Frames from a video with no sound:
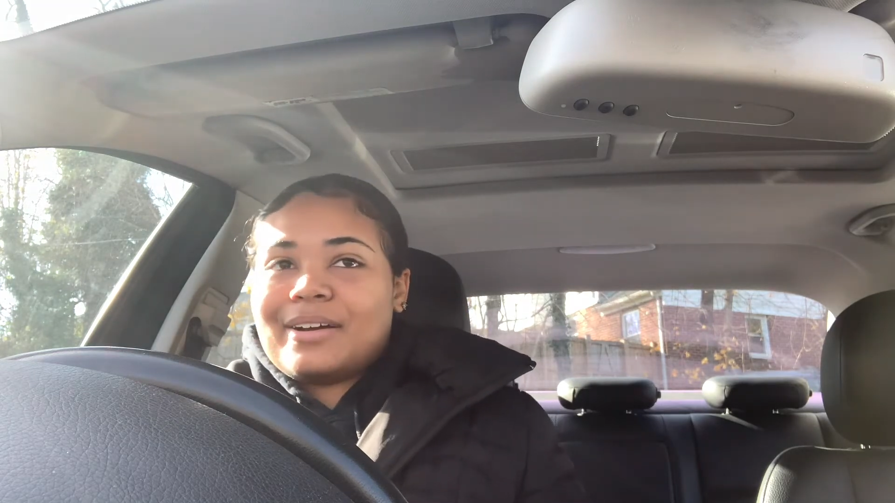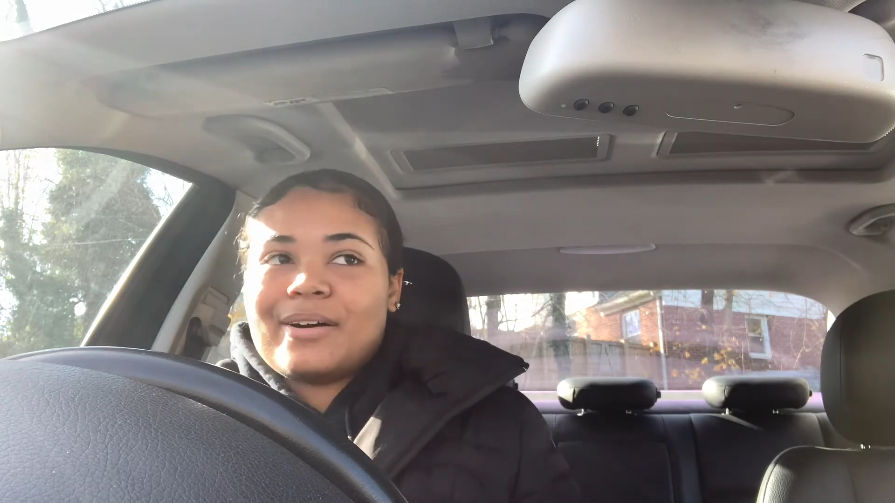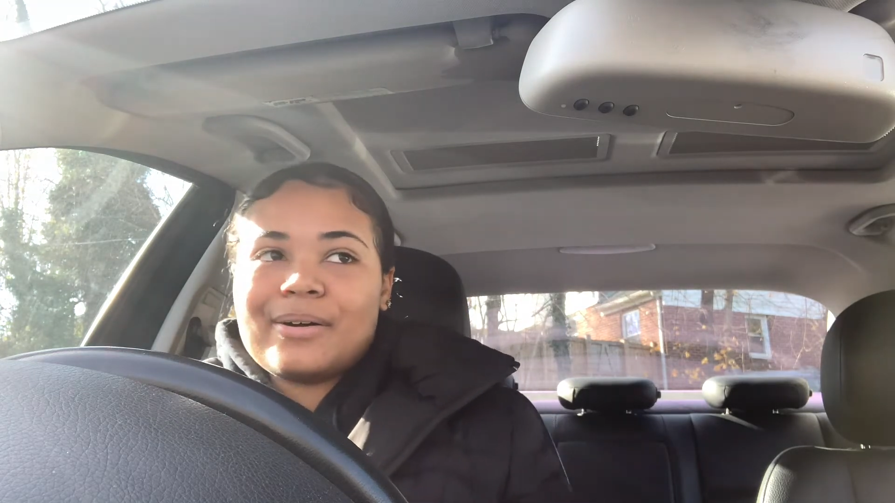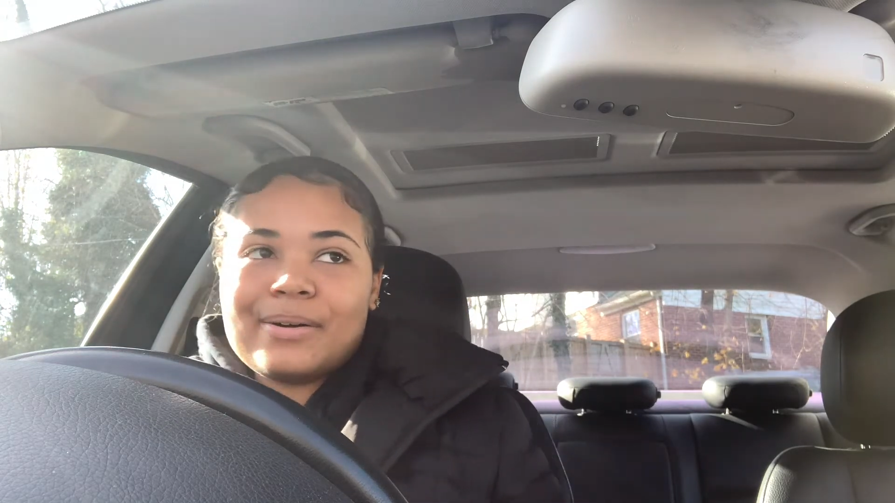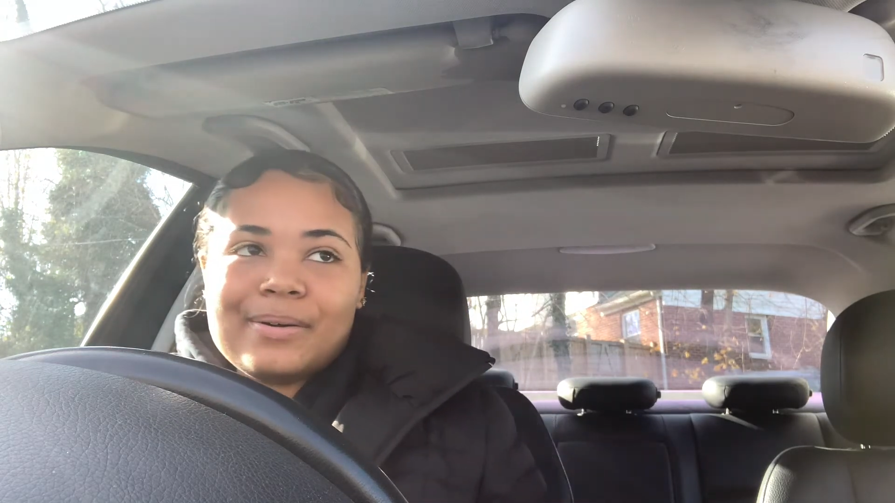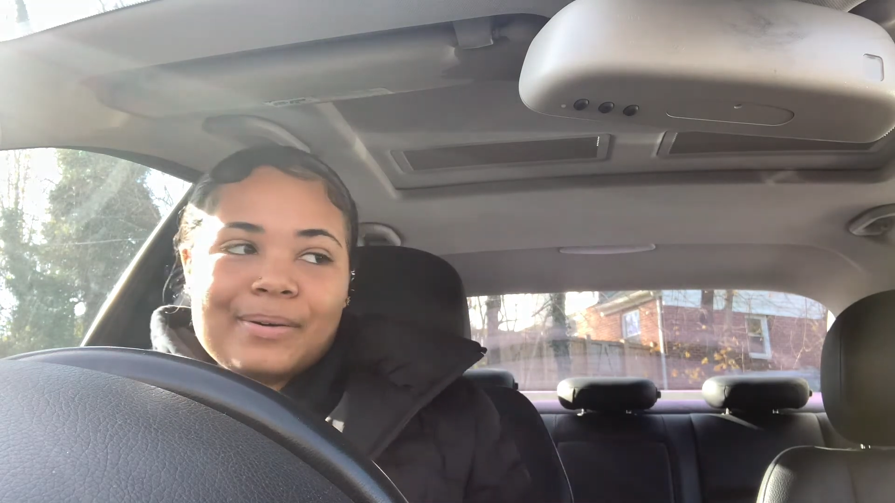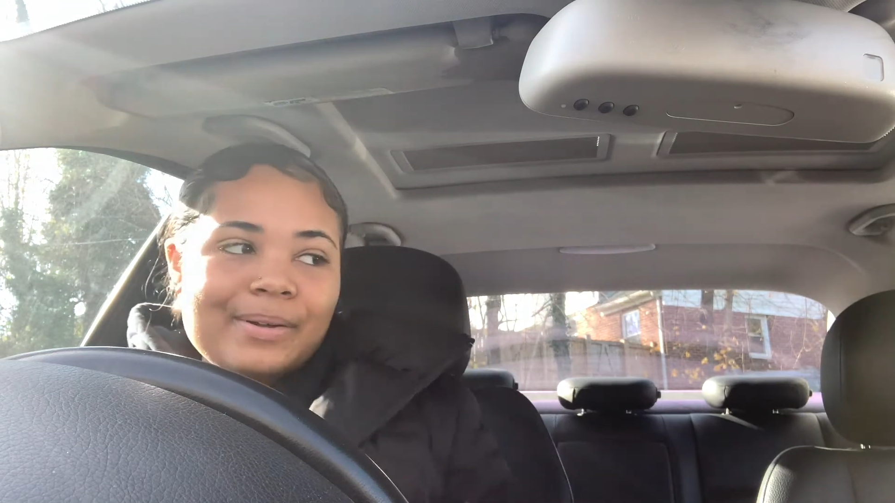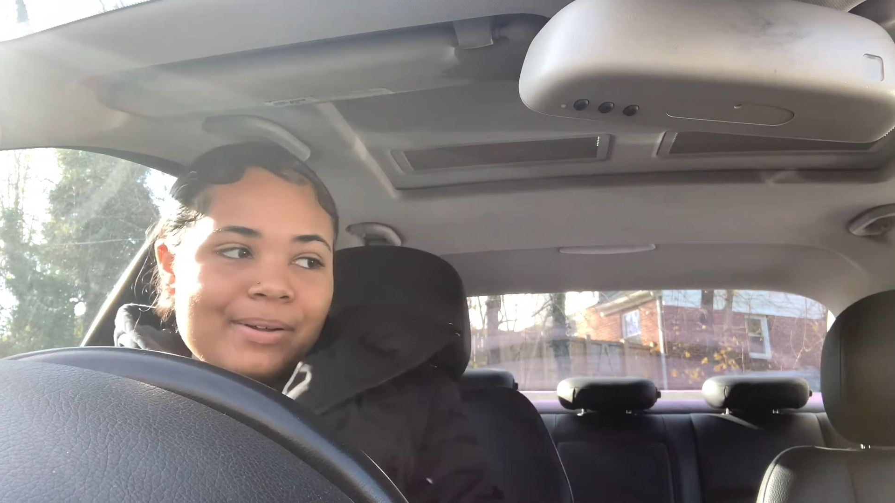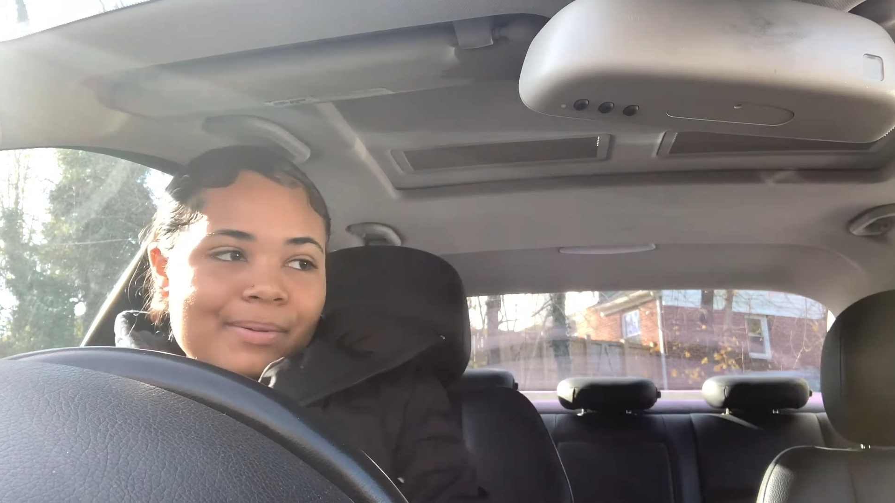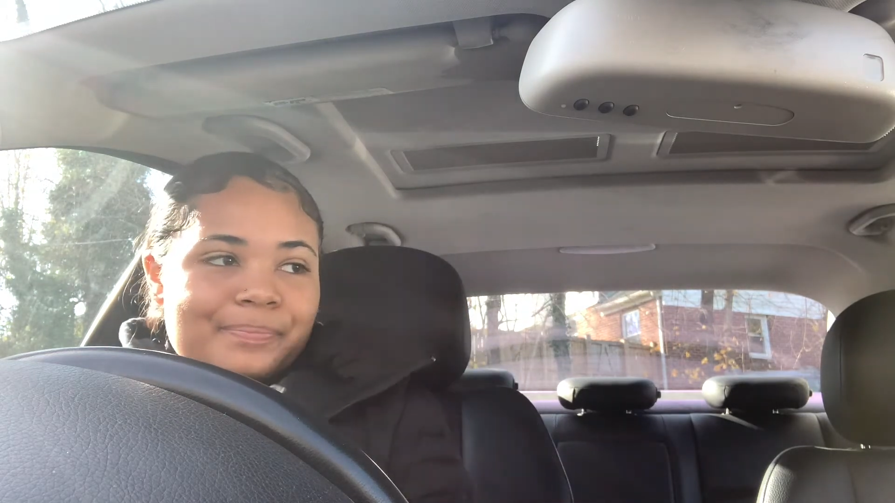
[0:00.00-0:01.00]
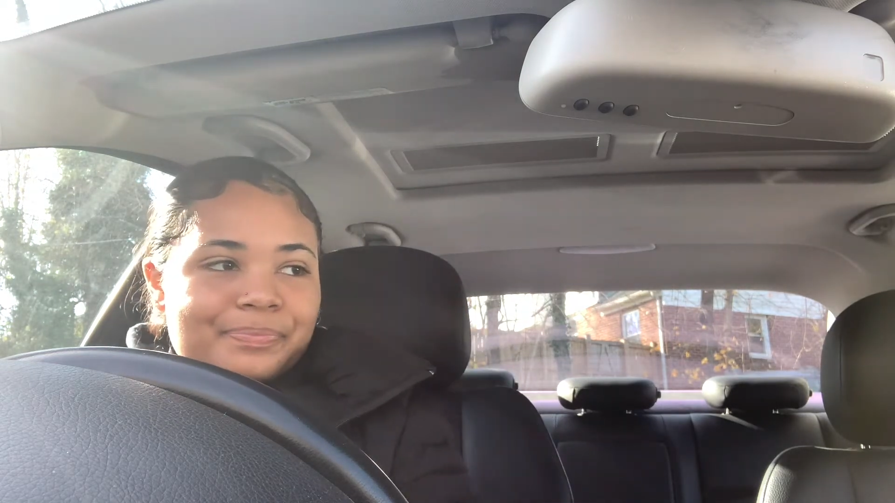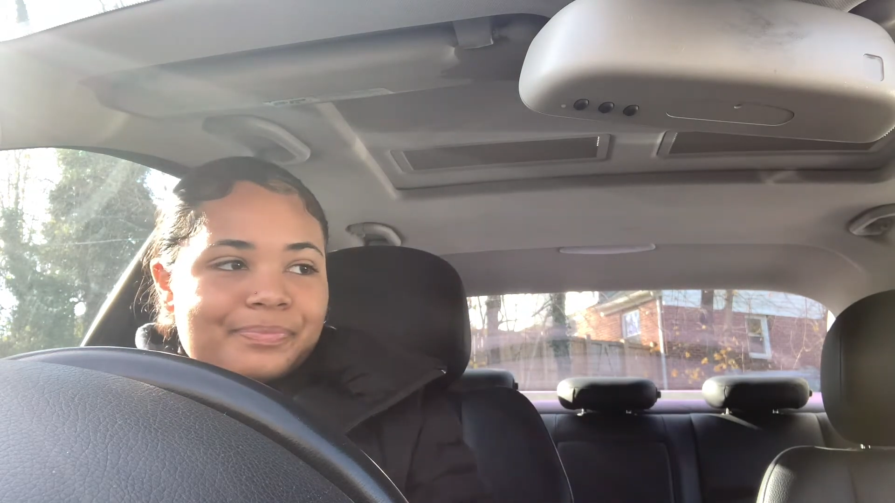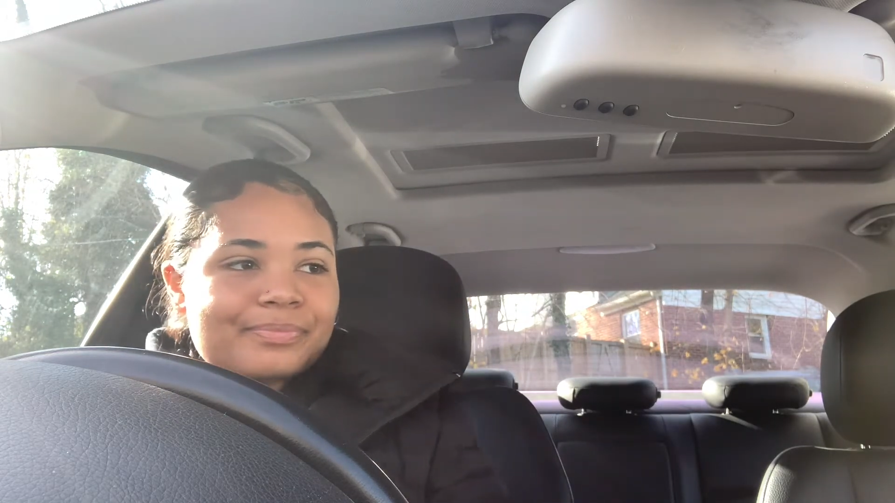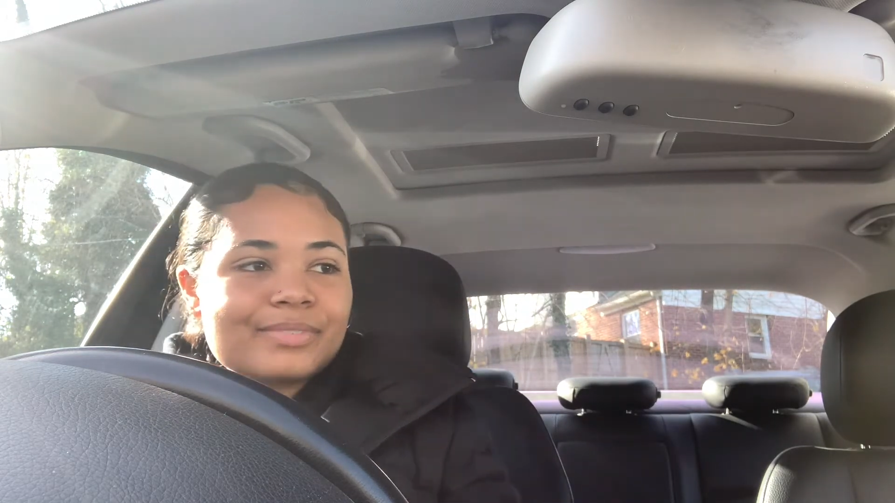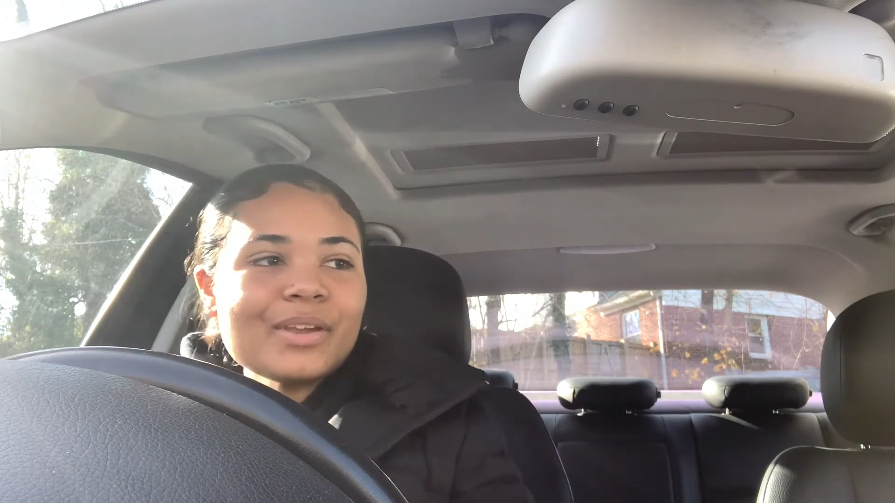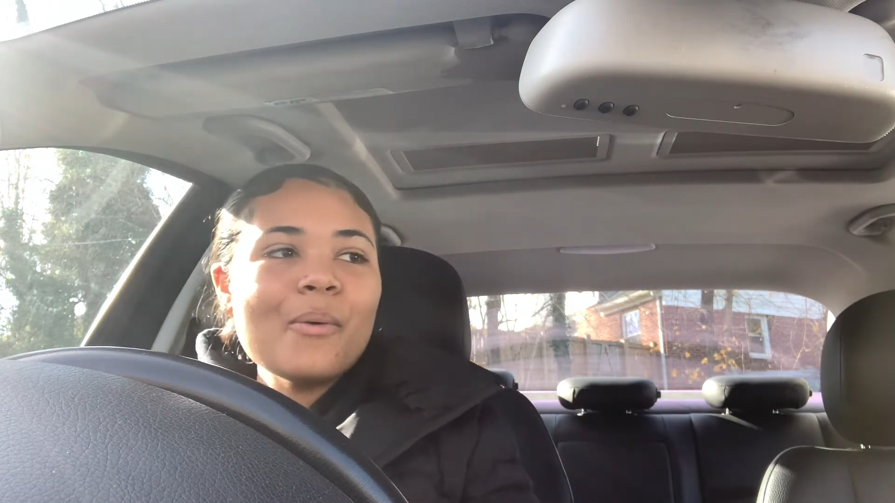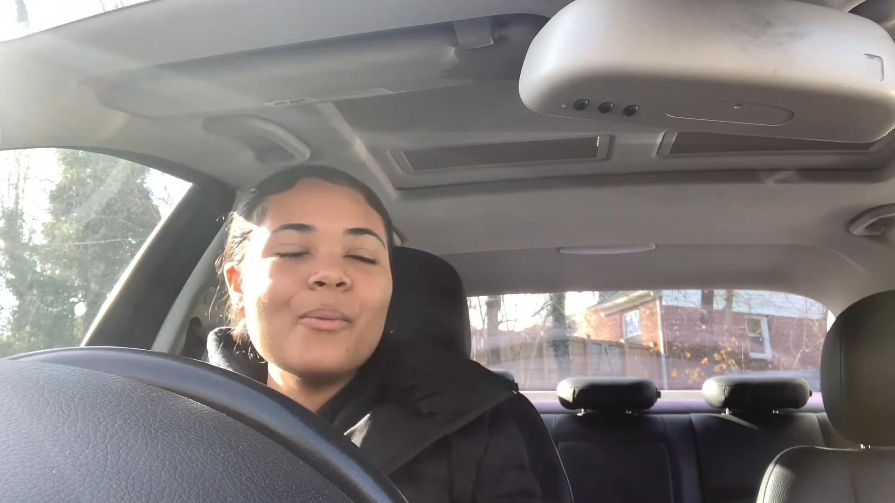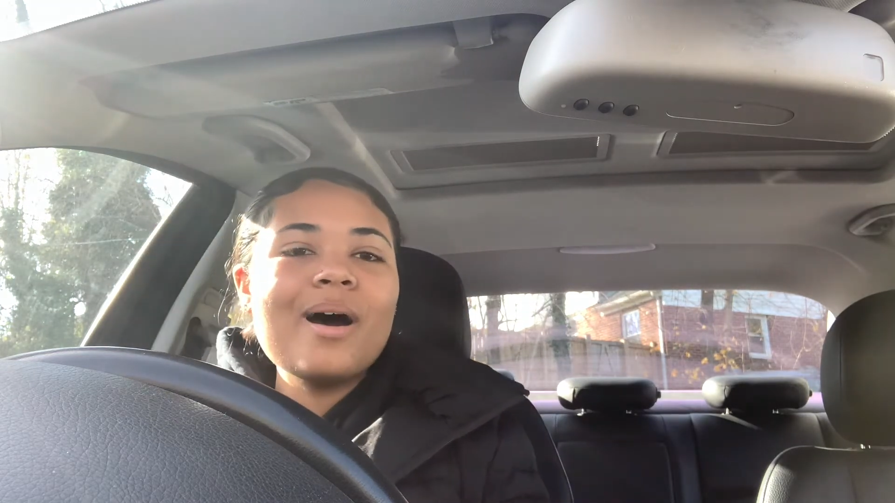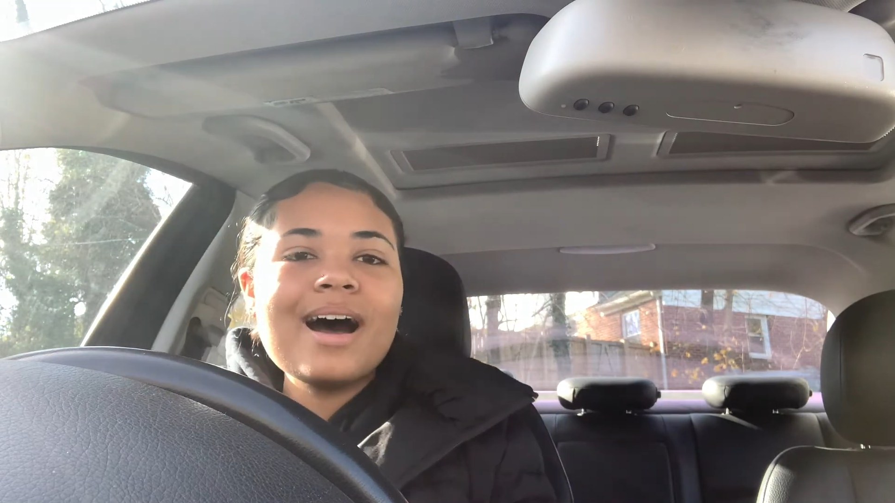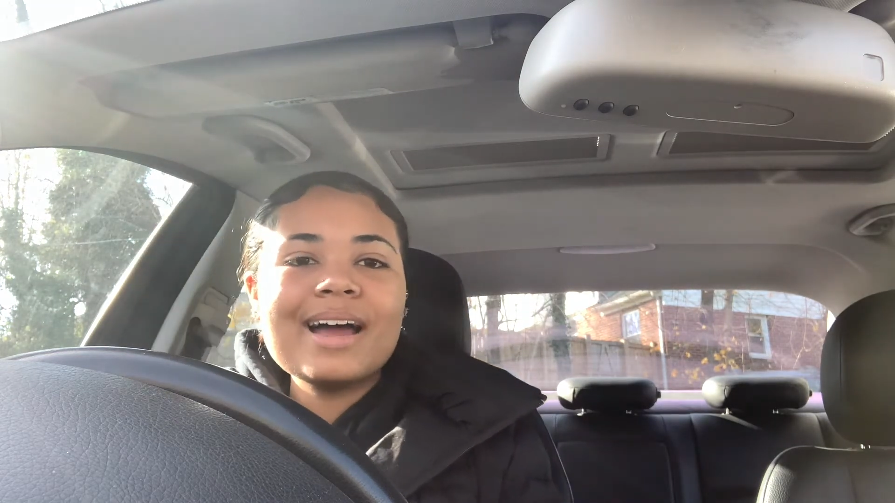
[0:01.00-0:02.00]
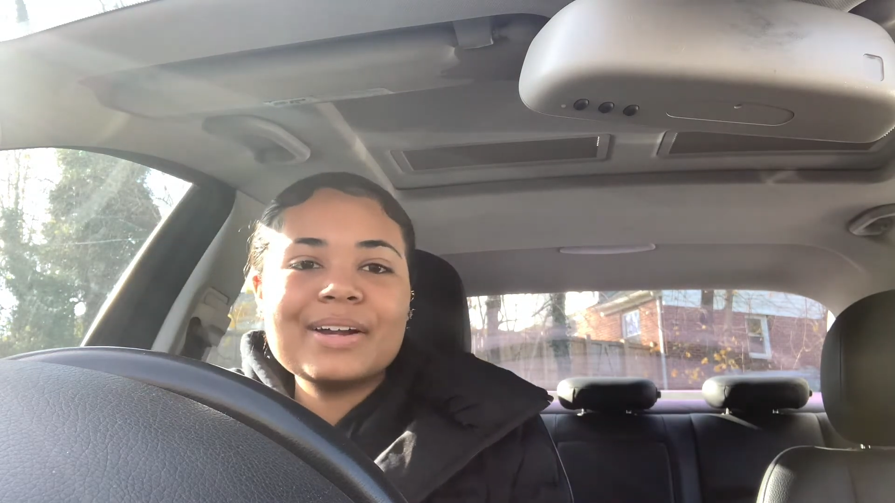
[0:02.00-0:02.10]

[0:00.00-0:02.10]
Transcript: oh, why or